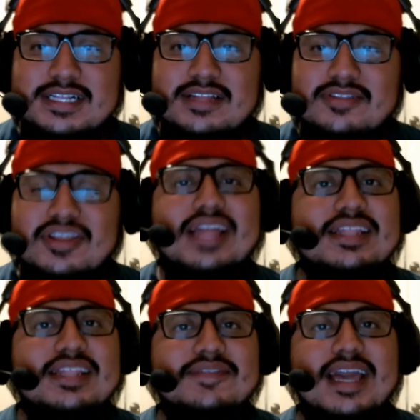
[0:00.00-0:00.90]
The
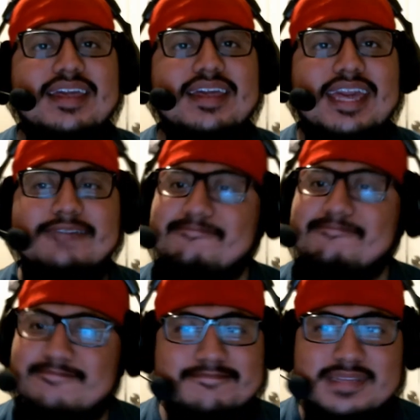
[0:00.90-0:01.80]
ending of that game.
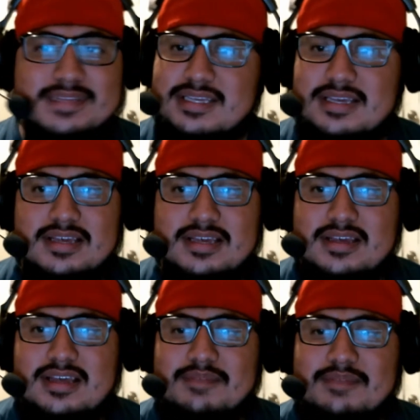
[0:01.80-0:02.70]

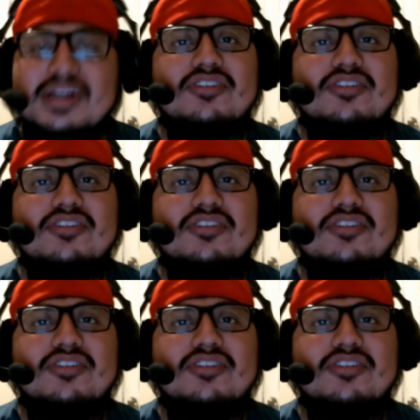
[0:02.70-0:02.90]
Not